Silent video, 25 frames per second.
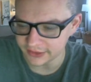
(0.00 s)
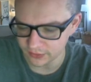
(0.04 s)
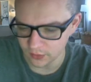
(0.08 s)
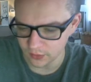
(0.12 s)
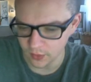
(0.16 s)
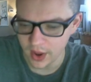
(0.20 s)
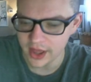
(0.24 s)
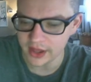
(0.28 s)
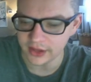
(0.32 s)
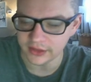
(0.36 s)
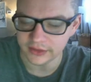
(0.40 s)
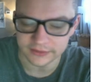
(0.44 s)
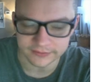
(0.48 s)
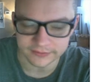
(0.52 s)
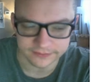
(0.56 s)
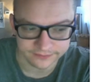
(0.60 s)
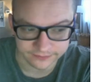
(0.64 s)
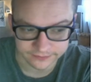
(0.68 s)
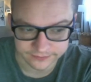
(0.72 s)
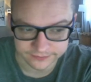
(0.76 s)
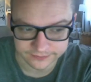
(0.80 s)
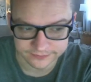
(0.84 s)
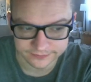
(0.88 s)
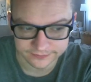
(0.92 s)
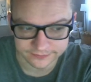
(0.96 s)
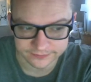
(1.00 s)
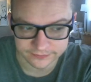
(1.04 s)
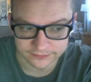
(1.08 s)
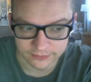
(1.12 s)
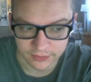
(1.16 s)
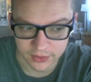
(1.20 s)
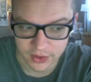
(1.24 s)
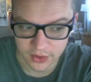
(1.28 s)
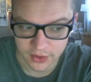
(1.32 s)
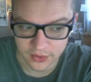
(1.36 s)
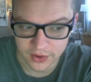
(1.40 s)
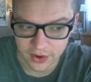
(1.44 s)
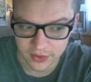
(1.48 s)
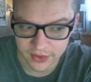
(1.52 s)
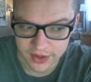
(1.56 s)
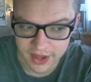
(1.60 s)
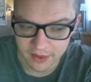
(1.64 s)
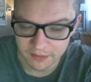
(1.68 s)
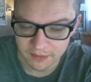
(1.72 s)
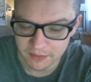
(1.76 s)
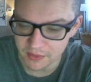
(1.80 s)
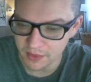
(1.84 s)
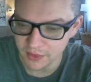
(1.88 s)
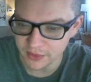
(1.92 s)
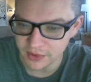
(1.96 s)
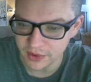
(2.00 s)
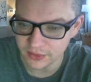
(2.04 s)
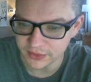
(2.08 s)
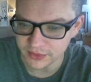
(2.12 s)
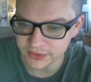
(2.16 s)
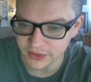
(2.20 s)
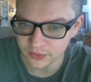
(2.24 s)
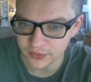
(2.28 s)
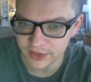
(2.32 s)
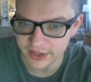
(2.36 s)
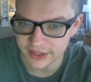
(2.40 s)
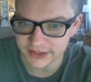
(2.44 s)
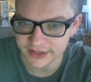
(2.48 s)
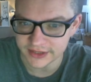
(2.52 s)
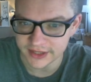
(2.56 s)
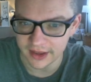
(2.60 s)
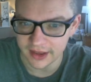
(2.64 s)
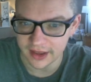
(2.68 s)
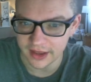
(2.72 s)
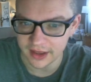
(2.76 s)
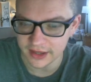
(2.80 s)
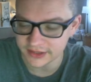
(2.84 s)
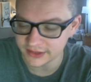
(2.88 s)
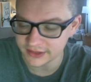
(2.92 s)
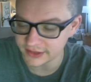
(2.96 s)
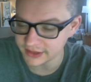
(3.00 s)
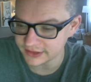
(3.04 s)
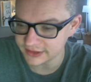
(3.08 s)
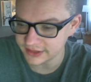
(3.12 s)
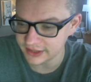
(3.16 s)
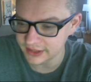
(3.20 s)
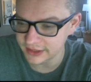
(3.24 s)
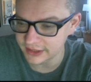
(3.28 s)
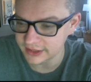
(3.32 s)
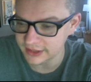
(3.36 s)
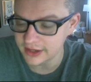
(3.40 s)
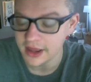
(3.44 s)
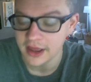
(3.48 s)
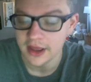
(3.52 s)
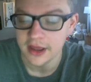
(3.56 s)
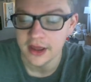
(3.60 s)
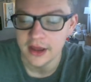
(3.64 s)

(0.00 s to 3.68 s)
Well, we don't know yet. We won't know until week 16.